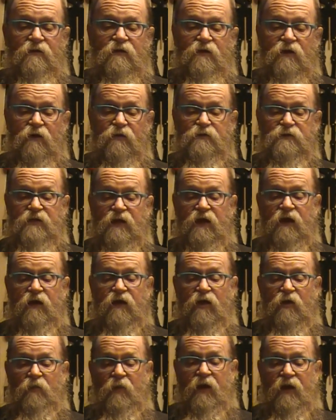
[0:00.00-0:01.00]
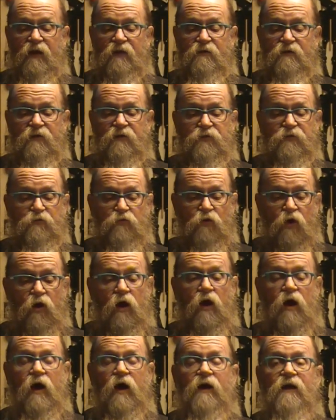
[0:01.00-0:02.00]
goes to help, and
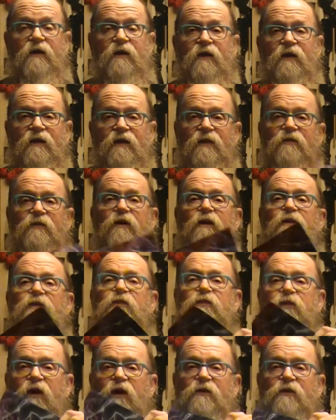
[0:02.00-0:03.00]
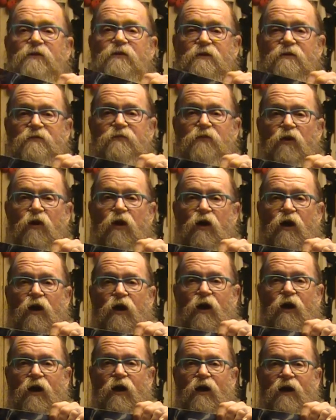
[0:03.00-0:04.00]
Throg the Thunder
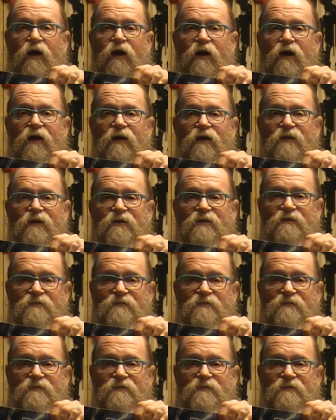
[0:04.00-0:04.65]
Frog